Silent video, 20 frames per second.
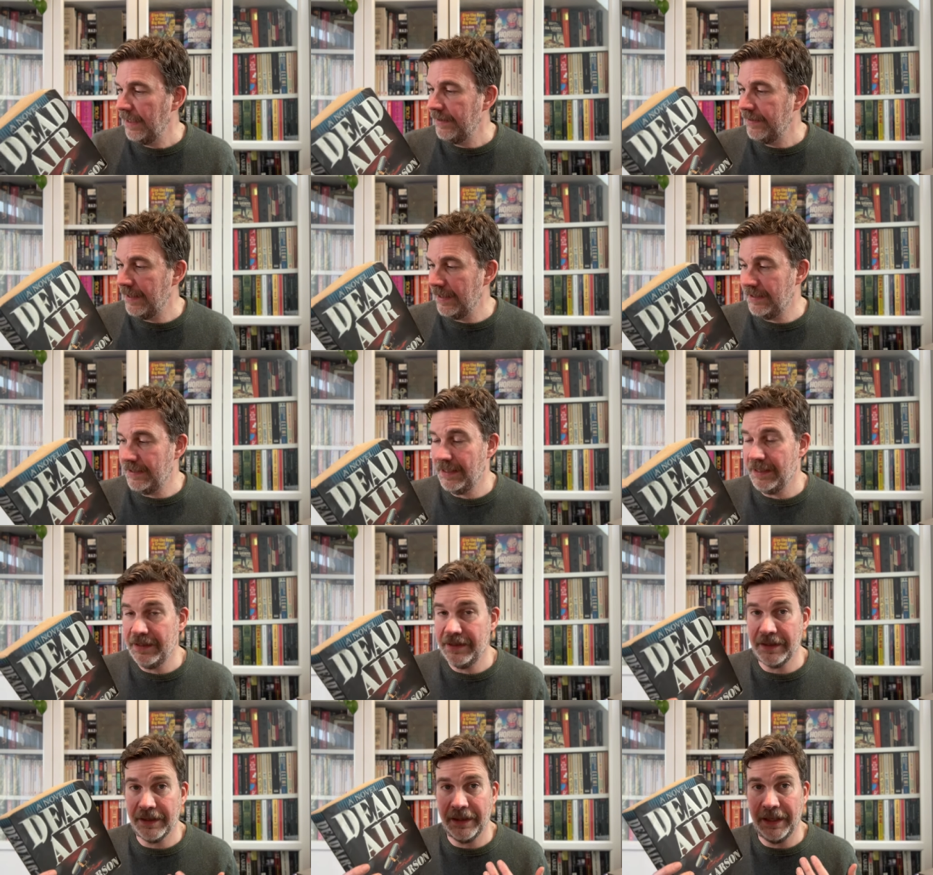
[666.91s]
This
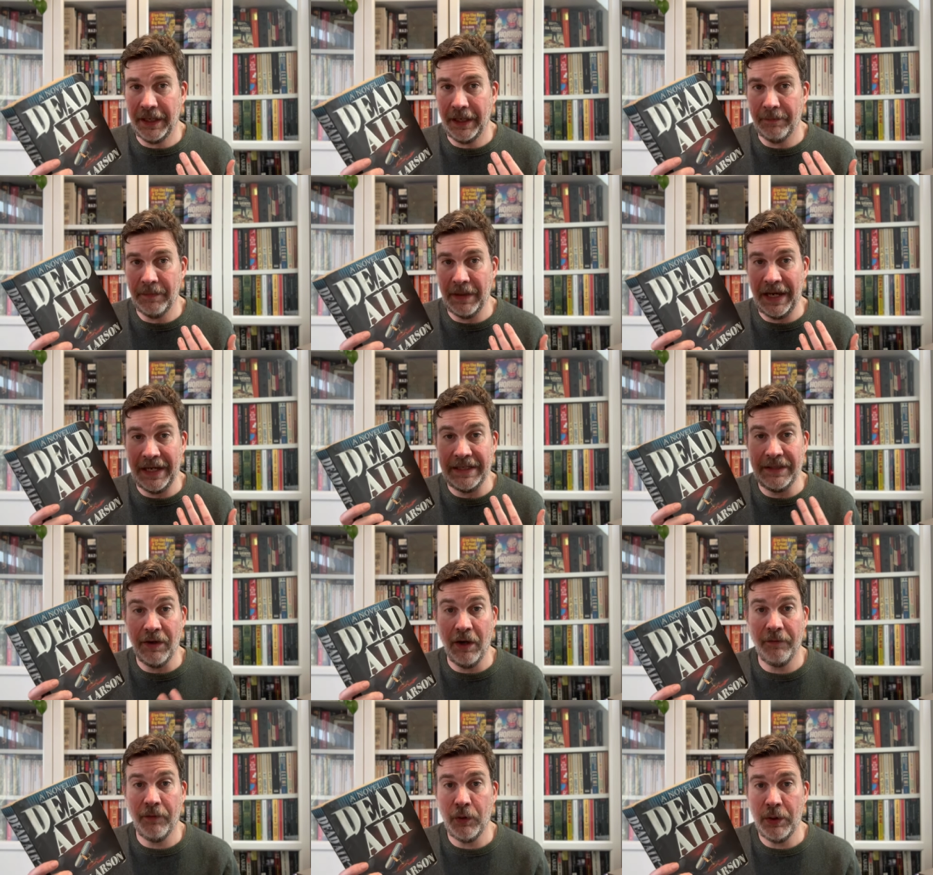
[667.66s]
is a
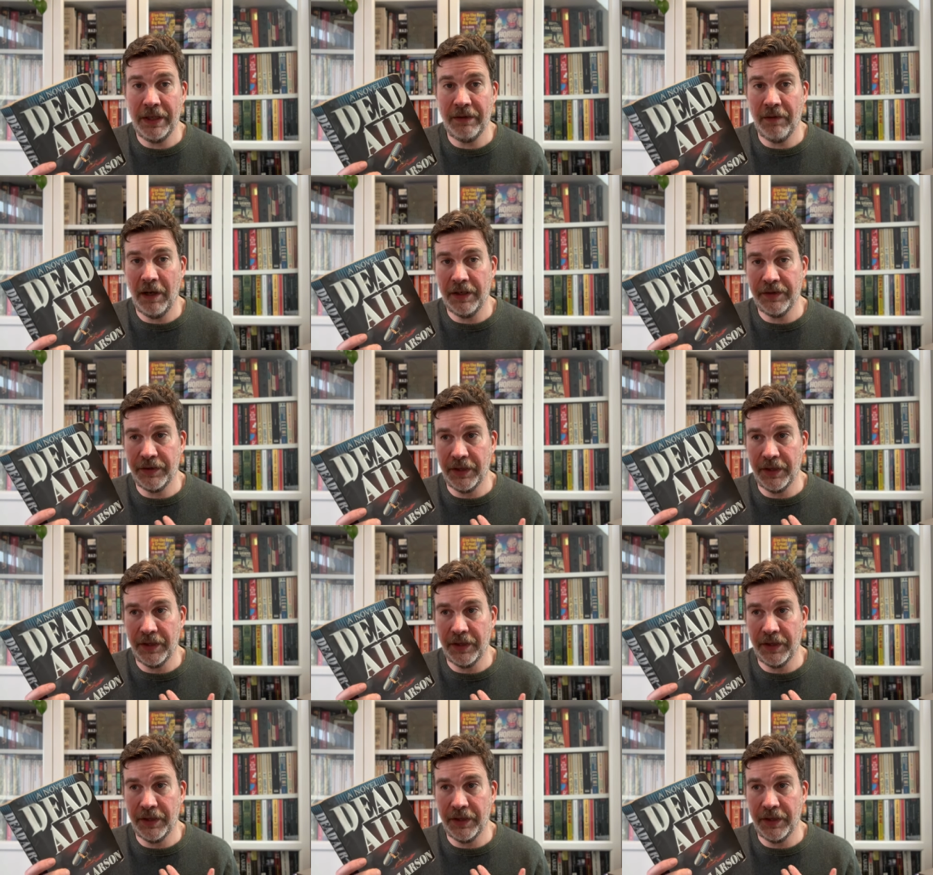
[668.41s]
novel he wrote,